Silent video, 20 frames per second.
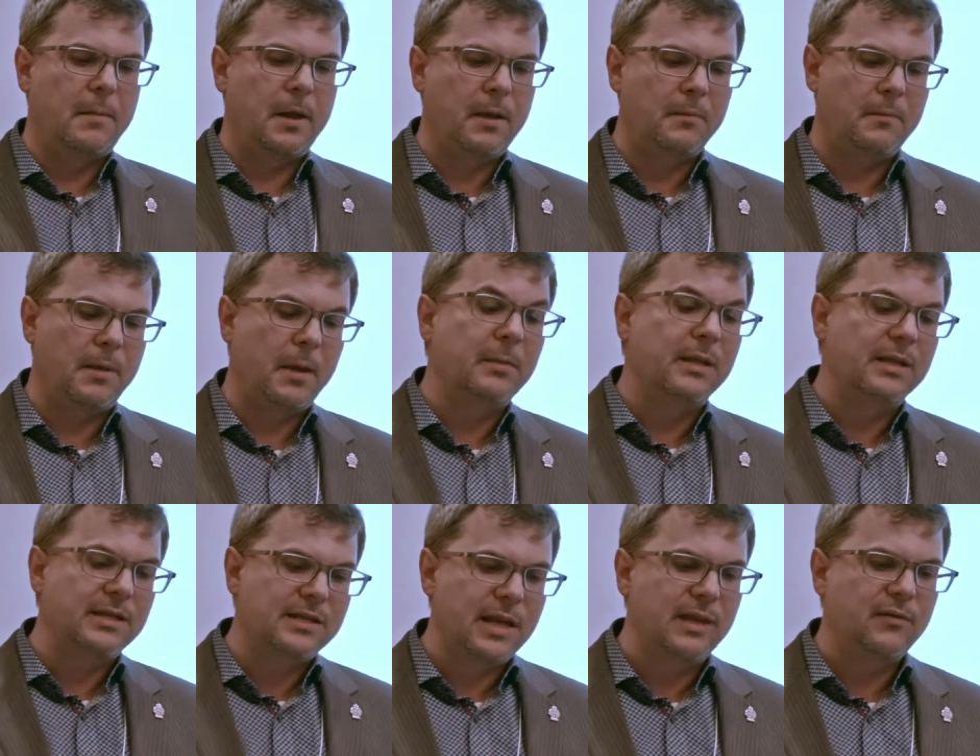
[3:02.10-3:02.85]

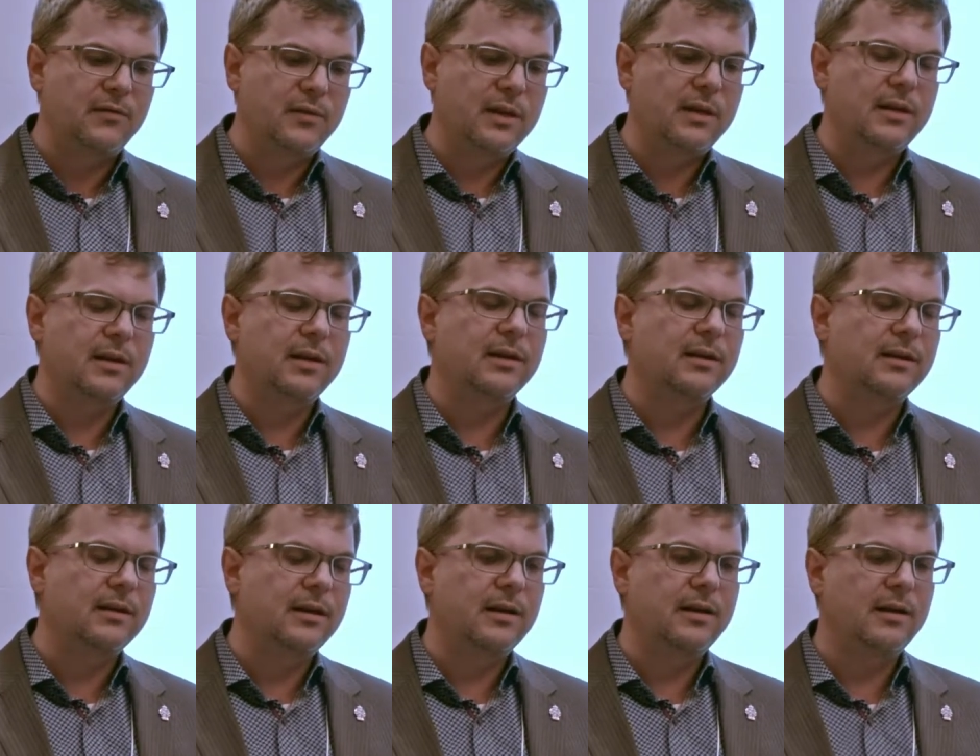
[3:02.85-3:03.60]
public safety,
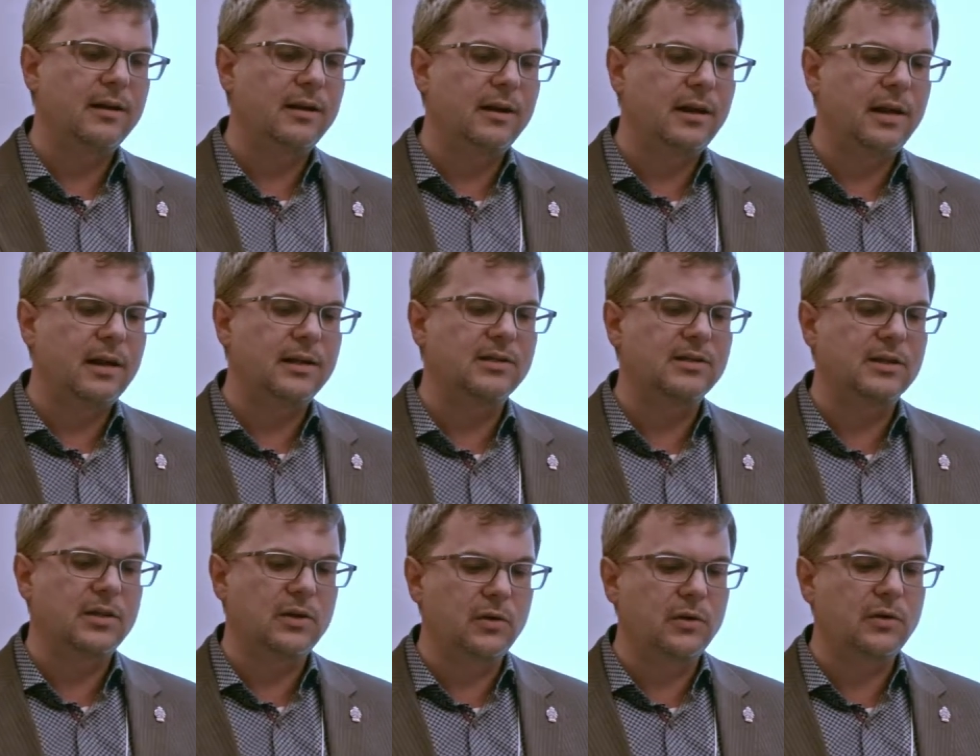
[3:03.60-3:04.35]
and
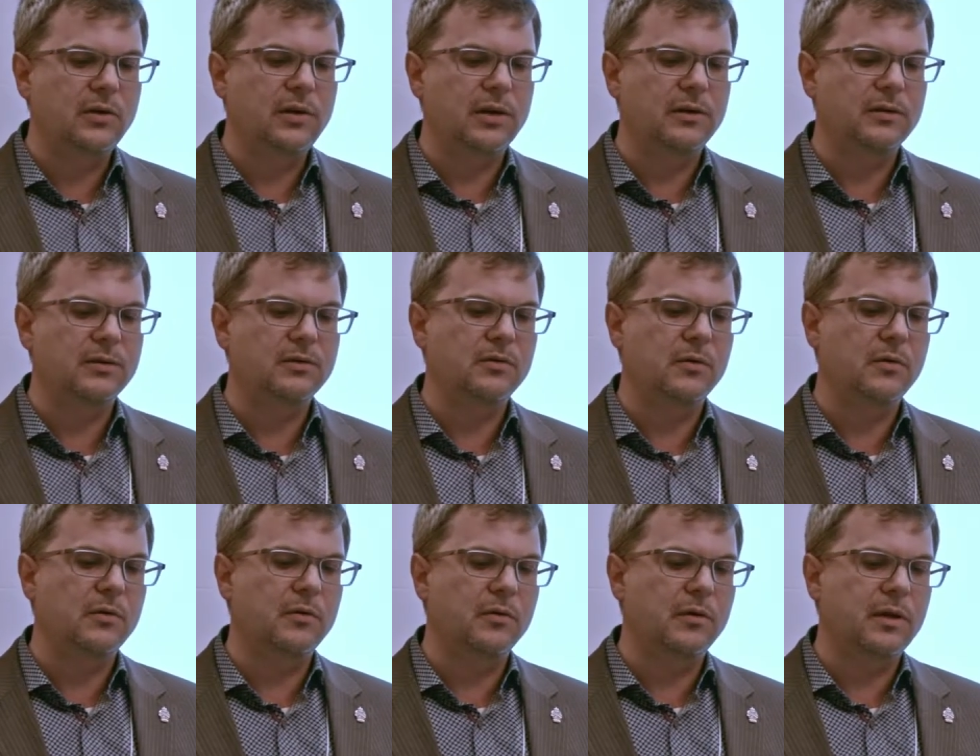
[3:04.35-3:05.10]
security.
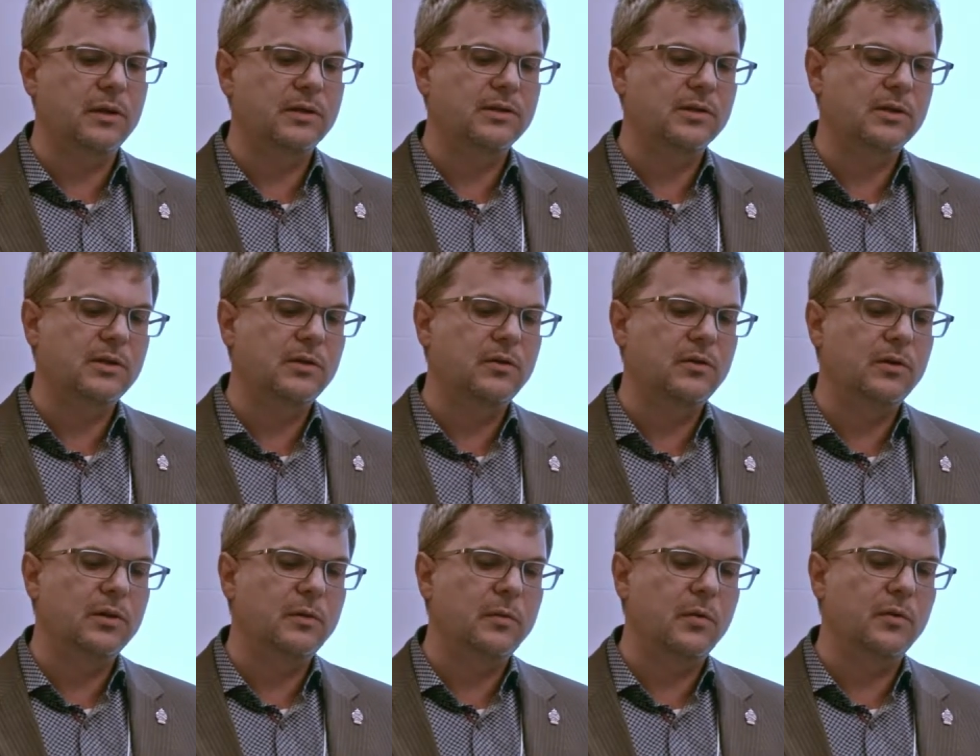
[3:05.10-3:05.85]
So, and
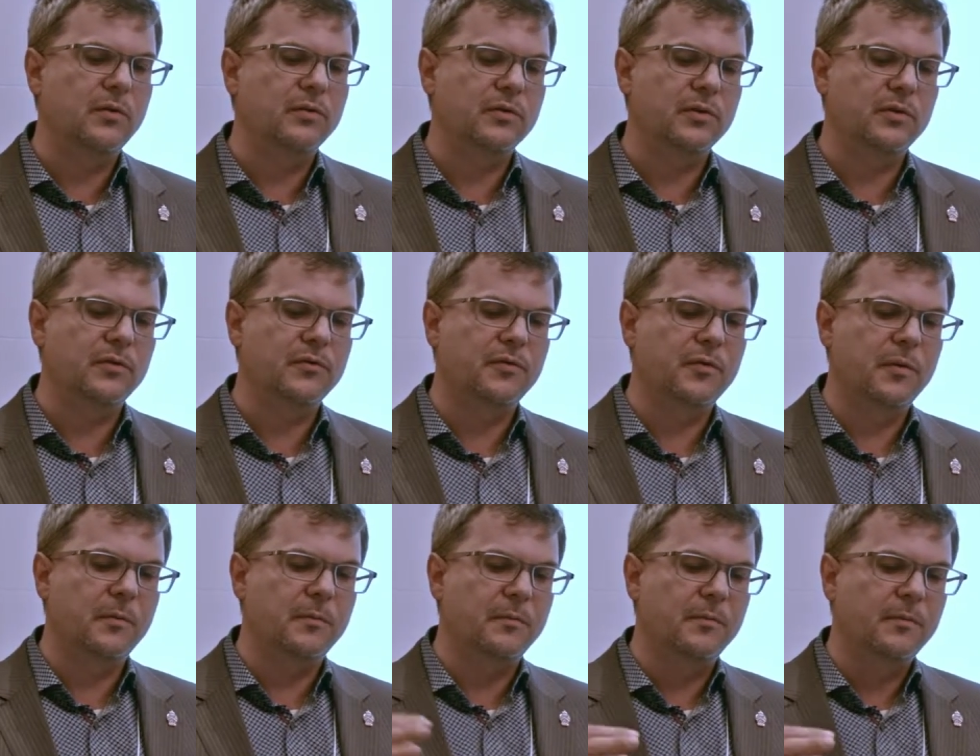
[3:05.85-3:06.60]
security both sort of
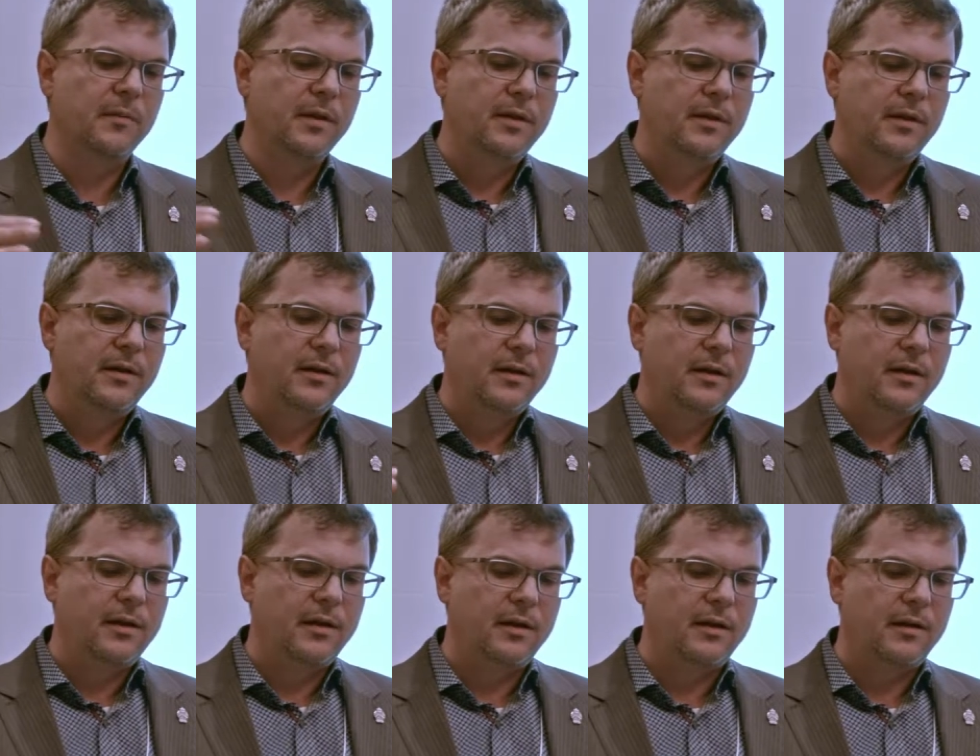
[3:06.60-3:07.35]
from
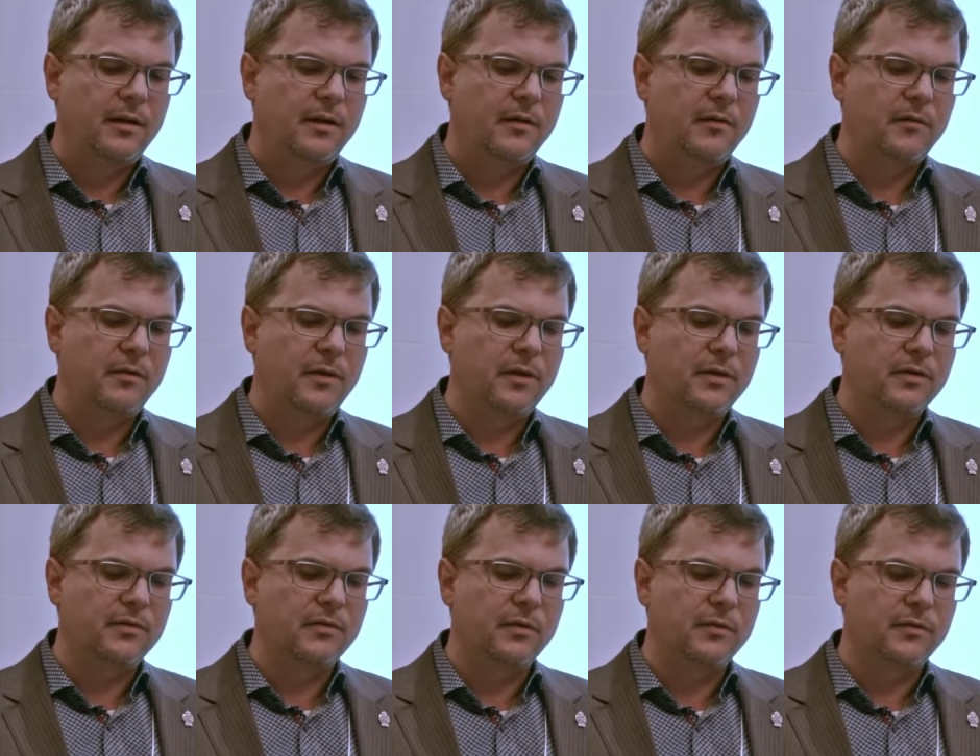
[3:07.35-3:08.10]

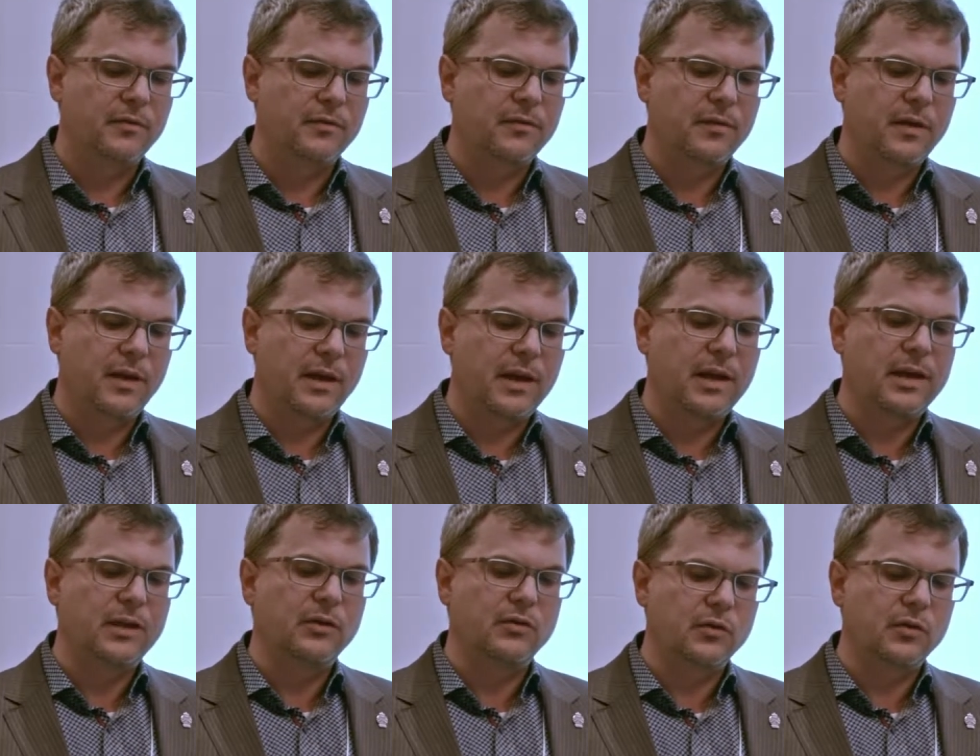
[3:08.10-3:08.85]
sort of
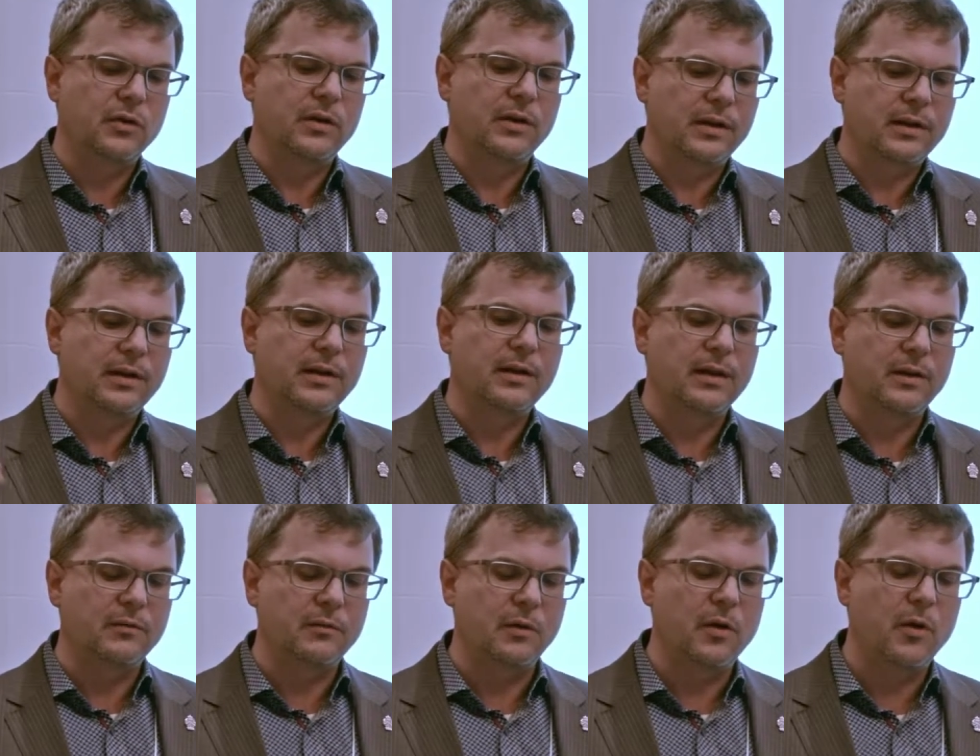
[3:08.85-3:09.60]
internally,
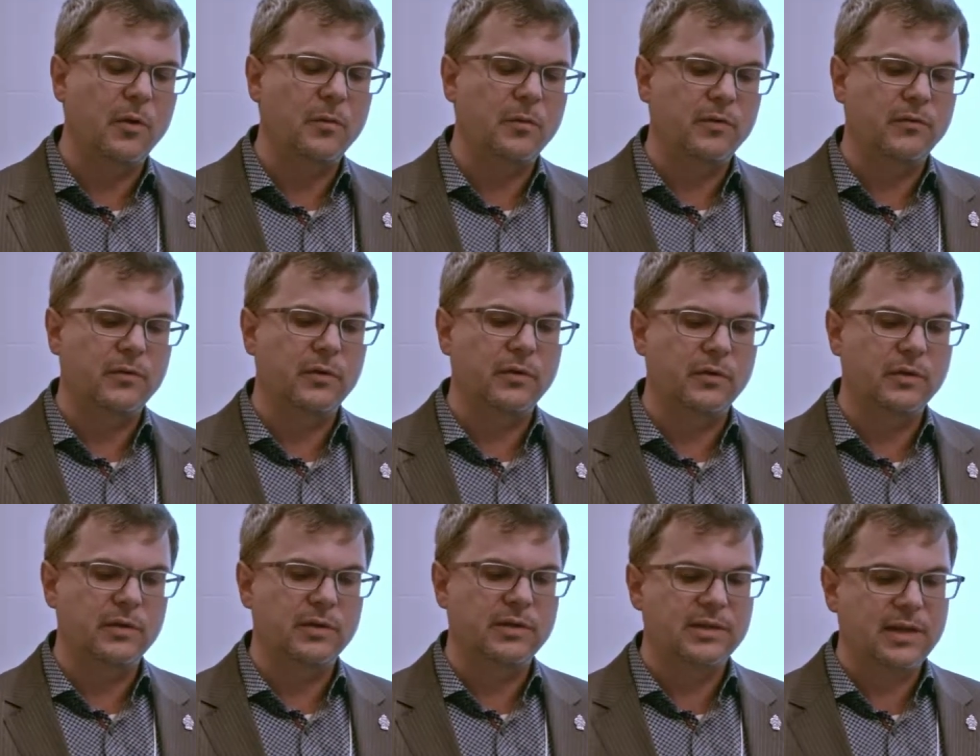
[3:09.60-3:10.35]
that we commonly refer
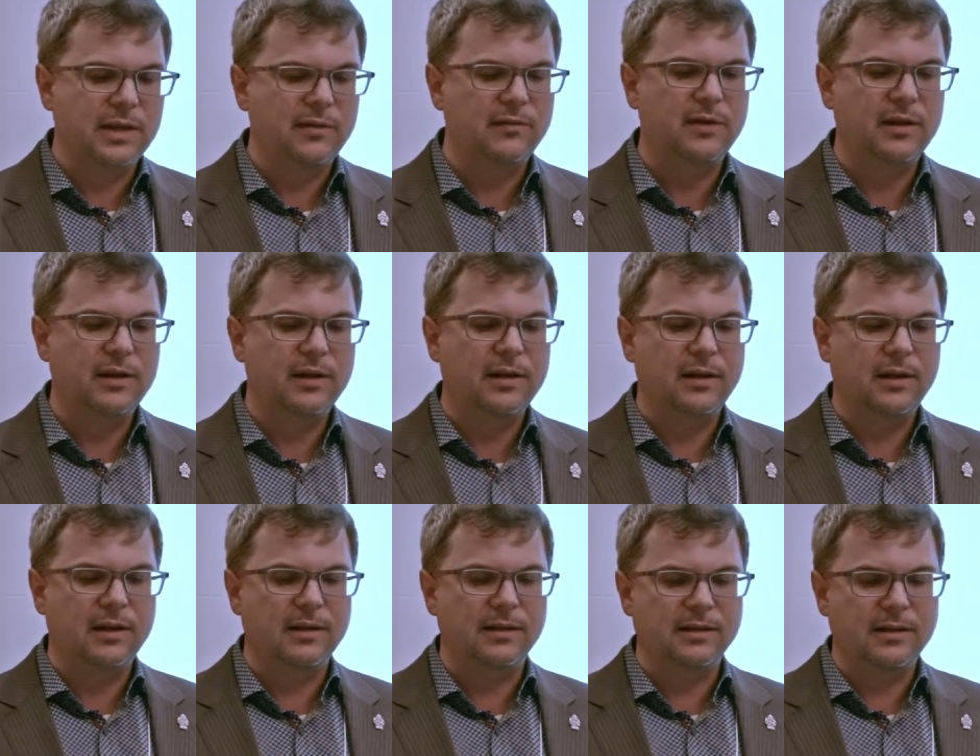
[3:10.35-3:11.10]
to as
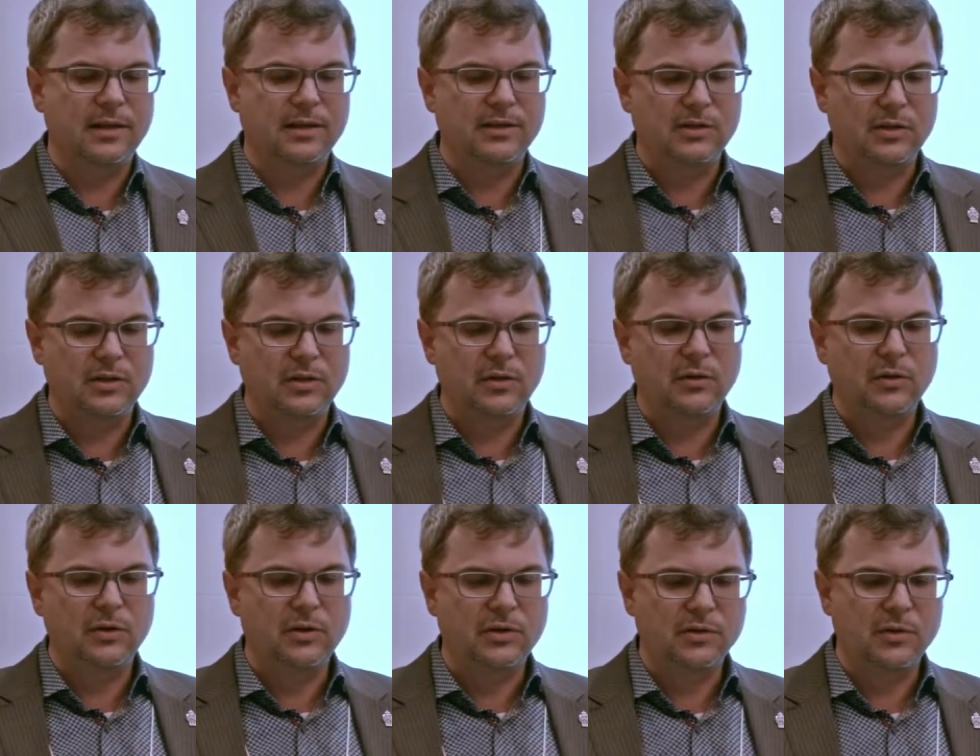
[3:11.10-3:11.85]
safety, and
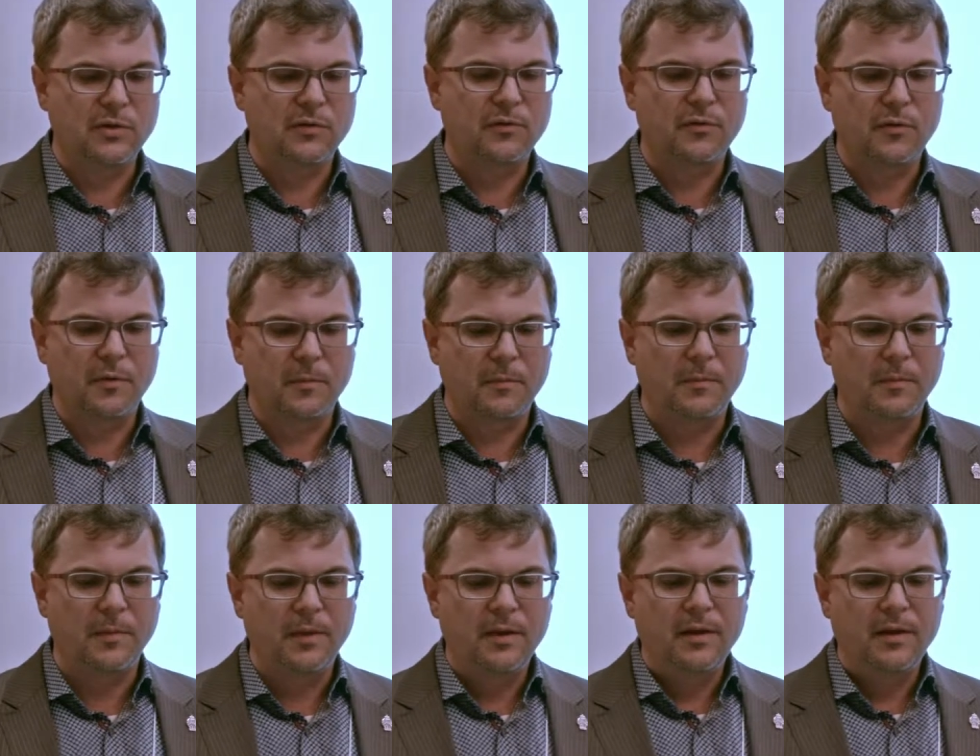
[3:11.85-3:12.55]
security sort of from